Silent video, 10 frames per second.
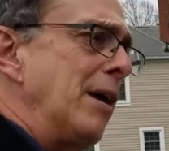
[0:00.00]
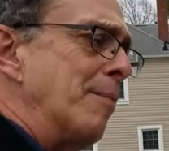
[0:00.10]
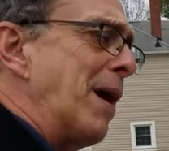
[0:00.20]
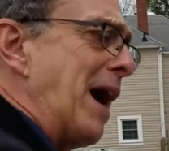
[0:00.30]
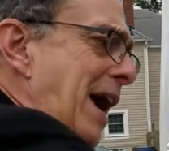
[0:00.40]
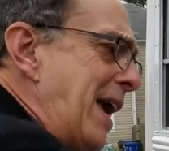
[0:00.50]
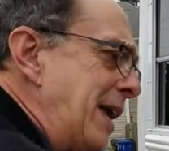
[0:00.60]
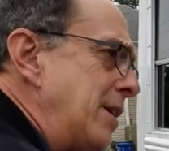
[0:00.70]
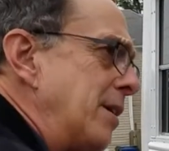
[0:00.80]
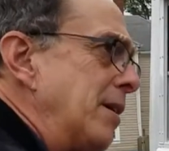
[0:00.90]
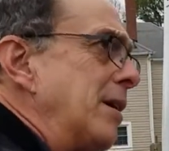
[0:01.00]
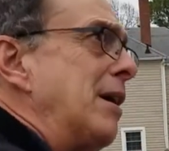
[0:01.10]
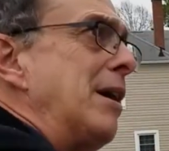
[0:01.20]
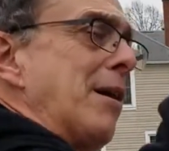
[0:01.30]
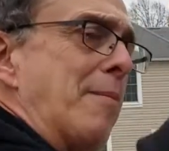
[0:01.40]
by 8
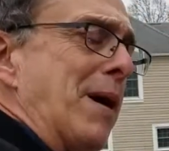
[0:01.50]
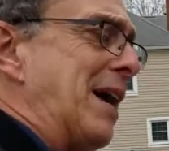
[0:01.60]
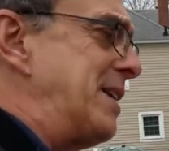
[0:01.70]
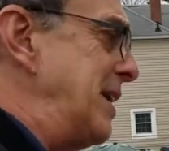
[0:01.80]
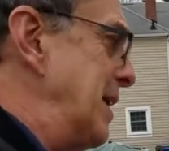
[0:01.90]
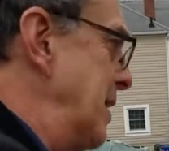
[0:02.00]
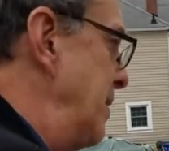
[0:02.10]
by 10.